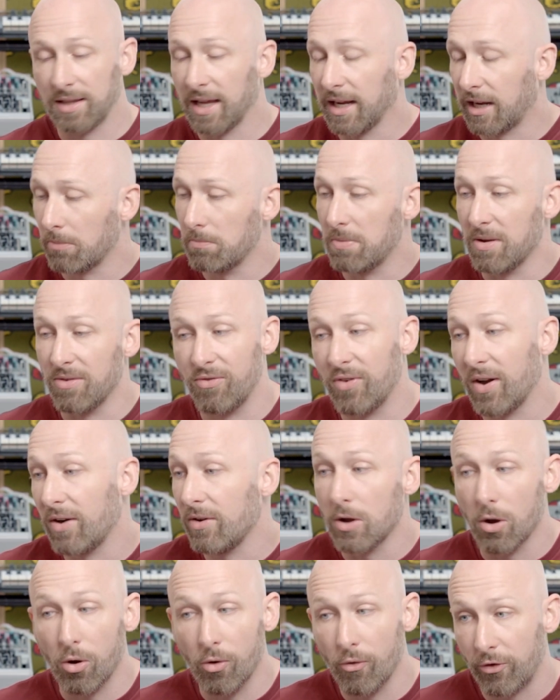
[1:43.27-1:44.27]
They can be
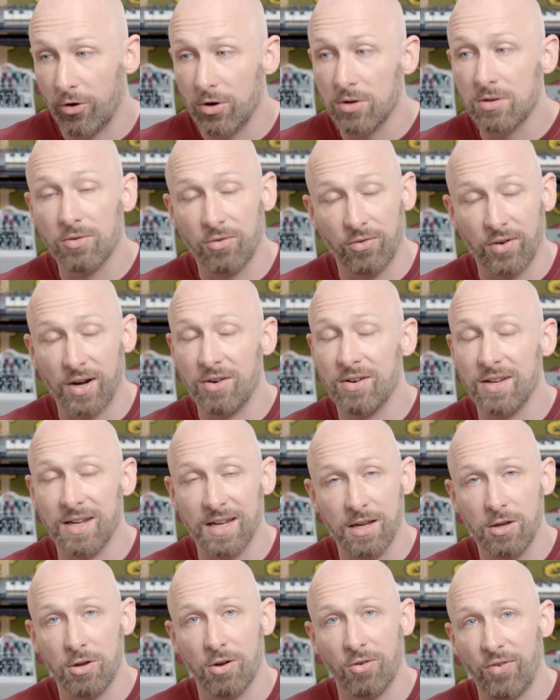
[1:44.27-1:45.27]
very overt, very
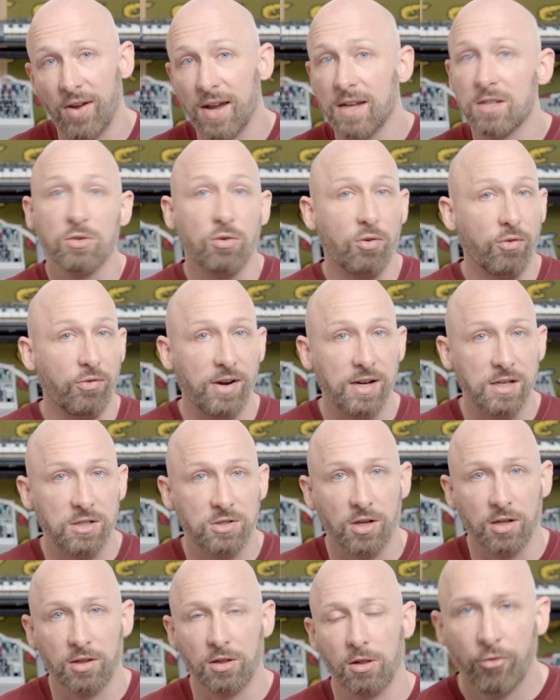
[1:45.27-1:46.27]
in your face, or very
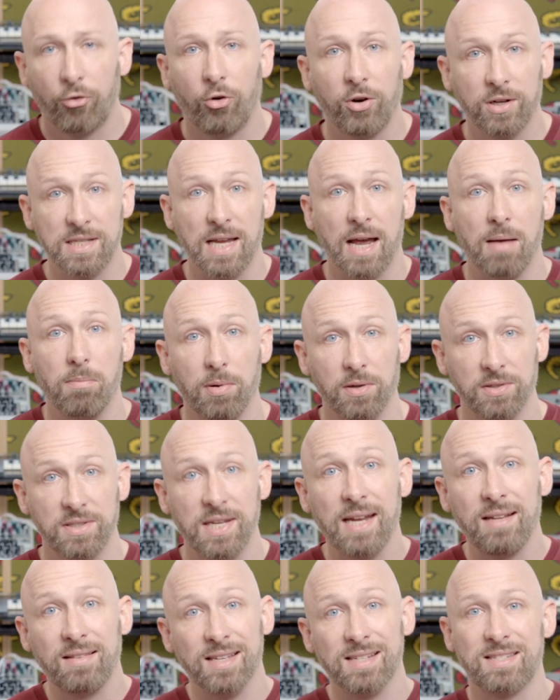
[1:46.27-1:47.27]
subtle. For example,
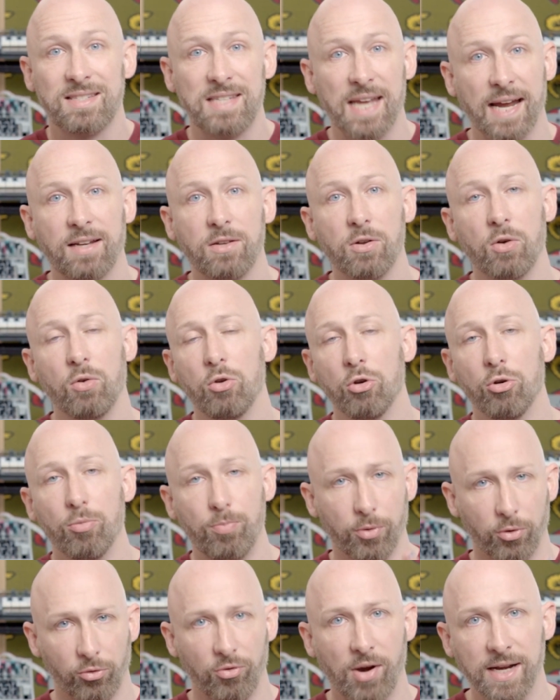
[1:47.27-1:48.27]
take this techno
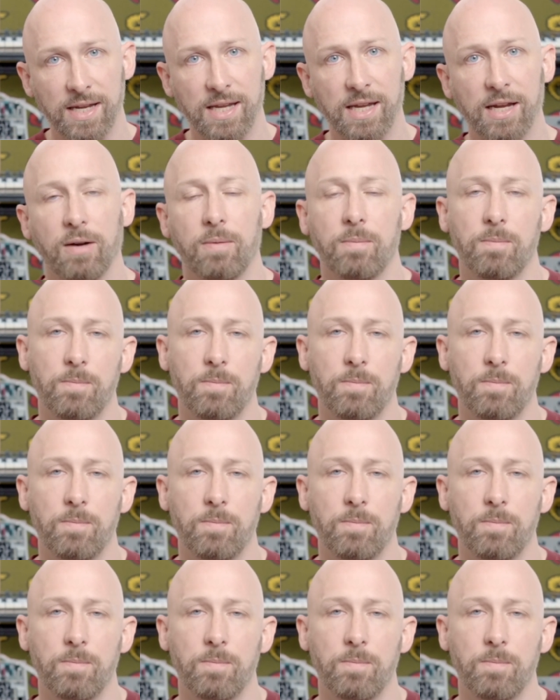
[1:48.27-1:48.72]
loop right here.